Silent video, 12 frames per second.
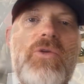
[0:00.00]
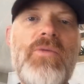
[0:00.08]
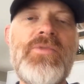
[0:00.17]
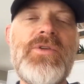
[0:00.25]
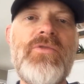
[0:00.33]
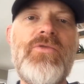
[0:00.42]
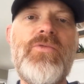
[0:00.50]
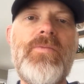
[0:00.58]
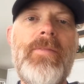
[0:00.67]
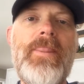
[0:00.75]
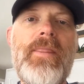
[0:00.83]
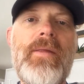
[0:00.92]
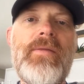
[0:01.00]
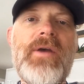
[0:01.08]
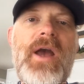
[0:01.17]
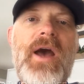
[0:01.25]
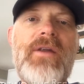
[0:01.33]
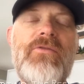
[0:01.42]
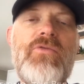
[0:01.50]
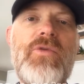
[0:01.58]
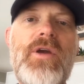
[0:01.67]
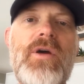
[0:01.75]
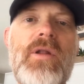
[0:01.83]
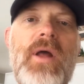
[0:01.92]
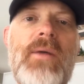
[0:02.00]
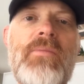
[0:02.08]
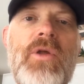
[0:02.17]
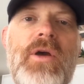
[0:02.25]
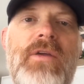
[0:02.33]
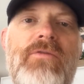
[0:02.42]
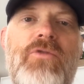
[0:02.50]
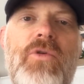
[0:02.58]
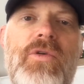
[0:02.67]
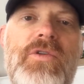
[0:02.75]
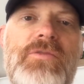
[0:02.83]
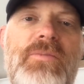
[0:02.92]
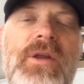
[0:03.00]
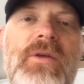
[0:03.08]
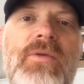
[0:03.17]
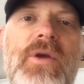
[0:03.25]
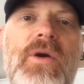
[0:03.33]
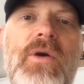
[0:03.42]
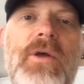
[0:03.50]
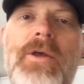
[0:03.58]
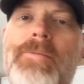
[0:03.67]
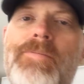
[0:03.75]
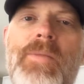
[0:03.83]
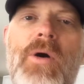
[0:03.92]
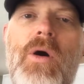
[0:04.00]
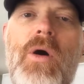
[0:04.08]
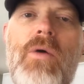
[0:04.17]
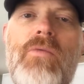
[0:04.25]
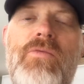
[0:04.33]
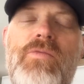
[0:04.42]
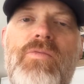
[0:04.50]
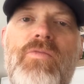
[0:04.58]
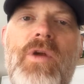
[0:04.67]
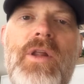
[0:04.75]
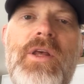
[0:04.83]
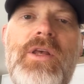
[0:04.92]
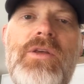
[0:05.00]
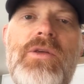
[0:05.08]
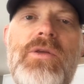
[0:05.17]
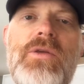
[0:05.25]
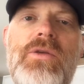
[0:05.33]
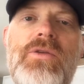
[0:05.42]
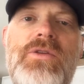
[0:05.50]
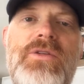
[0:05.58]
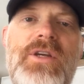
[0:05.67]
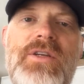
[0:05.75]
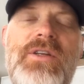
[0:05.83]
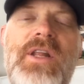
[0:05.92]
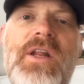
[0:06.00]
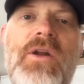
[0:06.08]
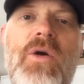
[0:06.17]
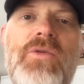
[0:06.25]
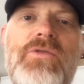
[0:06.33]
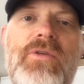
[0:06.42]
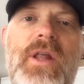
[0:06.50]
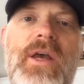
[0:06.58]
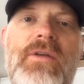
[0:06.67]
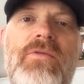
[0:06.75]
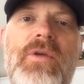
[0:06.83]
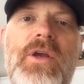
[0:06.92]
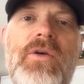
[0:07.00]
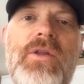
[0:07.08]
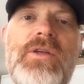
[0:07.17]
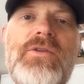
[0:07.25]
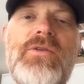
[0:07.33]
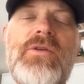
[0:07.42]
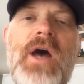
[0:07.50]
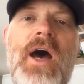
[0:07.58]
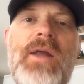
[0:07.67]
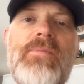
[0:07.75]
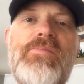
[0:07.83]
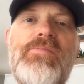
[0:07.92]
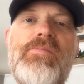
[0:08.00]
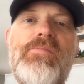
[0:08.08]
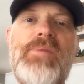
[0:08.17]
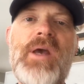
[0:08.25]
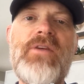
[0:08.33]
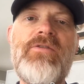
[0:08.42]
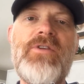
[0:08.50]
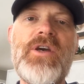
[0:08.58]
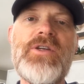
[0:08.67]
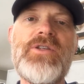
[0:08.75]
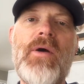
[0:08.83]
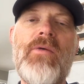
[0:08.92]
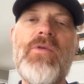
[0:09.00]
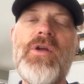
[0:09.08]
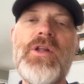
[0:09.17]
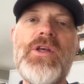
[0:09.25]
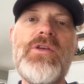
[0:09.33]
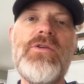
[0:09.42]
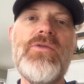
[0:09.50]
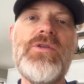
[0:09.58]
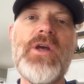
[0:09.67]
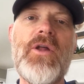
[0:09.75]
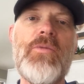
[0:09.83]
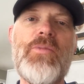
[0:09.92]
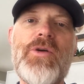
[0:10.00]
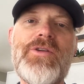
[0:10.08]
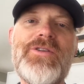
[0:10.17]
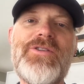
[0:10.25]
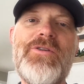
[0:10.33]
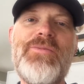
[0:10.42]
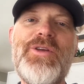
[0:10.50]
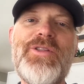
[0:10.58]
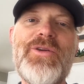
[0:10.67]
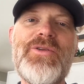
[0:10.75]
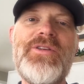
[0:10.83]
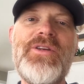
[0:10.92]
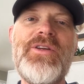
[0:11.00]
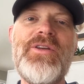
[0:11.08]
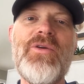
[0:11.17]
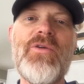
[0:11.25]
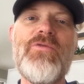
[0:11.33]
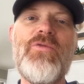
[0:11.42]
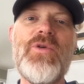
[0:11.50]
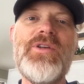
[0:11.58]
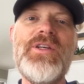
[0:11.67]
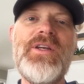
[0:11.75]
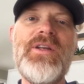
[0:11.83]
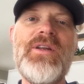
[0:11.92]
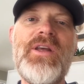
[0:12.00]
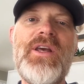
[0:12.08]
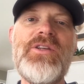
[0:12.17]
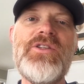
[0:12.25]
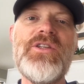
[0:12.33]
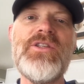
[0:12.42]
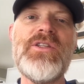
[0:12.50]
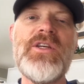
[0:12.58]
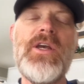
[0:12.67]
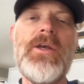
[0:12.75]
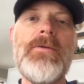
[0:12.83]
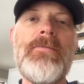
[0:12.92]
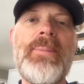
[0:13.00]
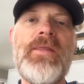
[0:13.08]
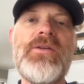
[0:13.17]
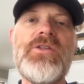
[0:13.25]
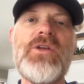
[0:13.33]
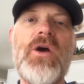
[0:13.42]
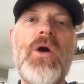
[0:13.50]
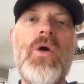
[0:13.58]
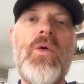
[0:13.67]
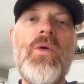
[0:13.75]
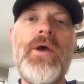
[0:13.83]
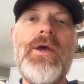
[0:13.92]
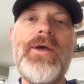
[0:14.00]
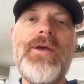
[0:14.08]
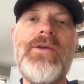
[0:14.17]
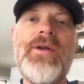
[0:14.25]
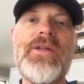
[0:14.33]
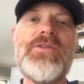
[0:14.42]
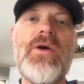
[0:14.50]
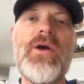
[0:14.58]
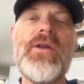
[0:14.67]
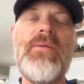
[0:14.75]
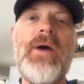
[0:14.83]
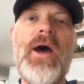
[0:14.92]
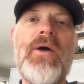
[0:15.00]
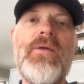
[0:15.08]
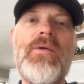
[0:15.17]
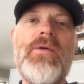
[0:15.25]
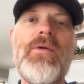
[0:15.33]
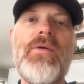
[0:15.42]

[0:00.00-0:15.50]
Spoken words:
terms of the kind of reel I'm looking for, the spinning reel, really you just need an ultralight reel. These are not big fish. A really huge yellow perch is going to be 13 or 14 inches. So you're not talking about